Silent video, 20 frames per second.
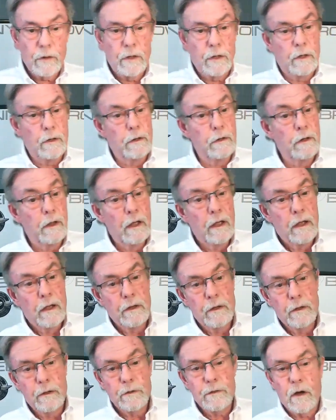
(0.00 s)
know, you,
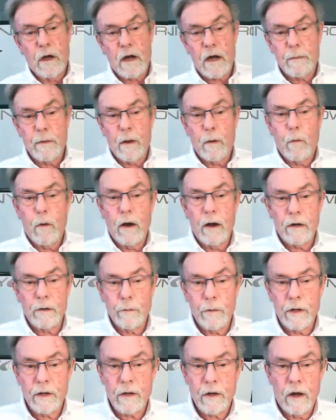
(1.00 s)
you, talk about wide
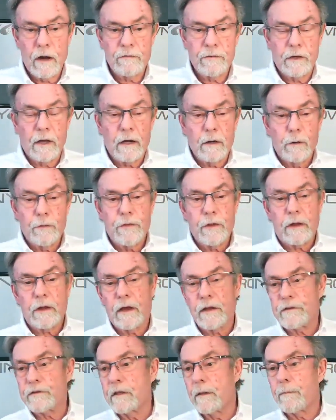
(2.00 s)
awake coffee. I don't
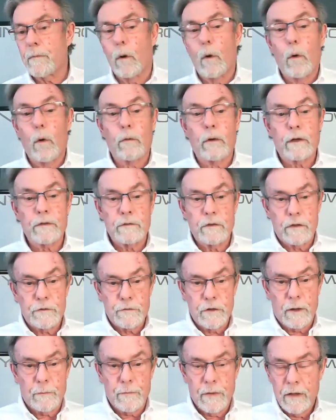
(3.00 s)
think I slept the whole rest of the
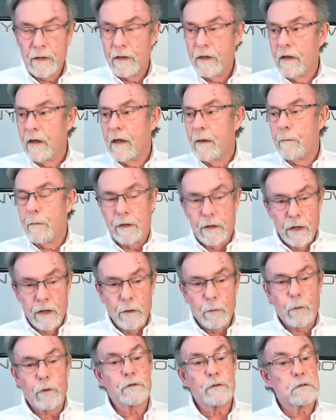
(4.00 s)
trip.
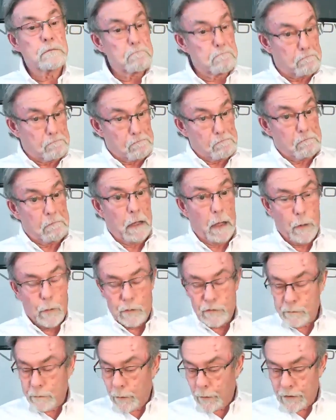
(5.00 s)
It was it
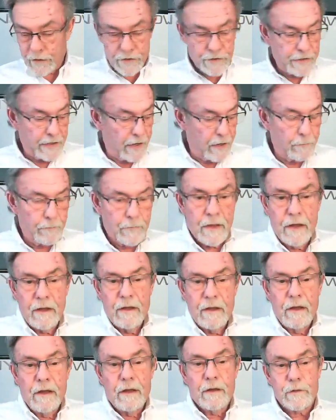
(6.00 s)
was pretty stout.
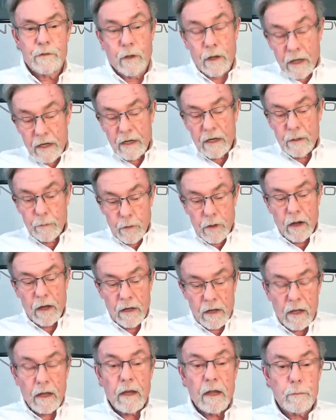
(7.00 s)
So anyway,
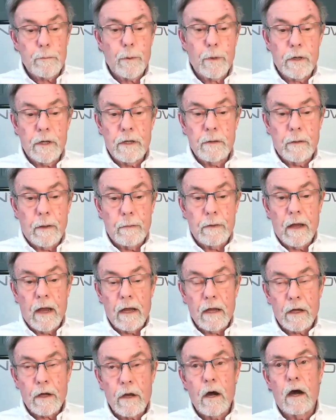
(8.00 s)
I, I like pretty. I,
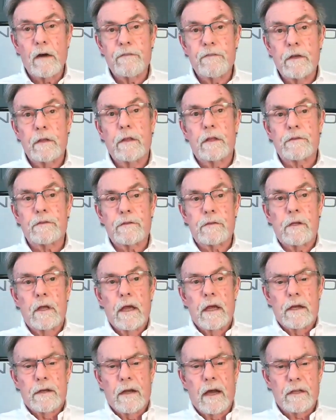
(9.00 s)
mean, I like coffee that's
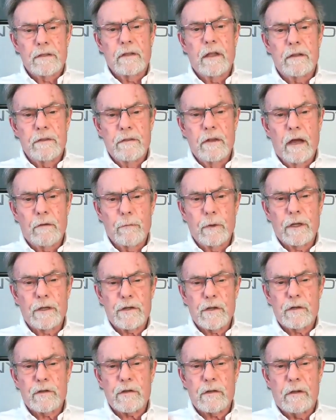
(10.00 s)
not not
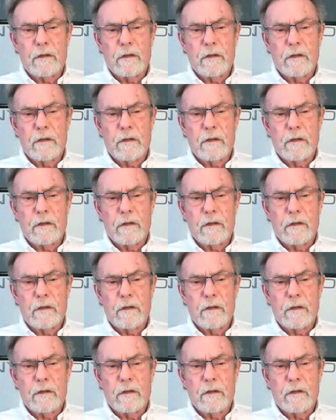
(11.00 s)
really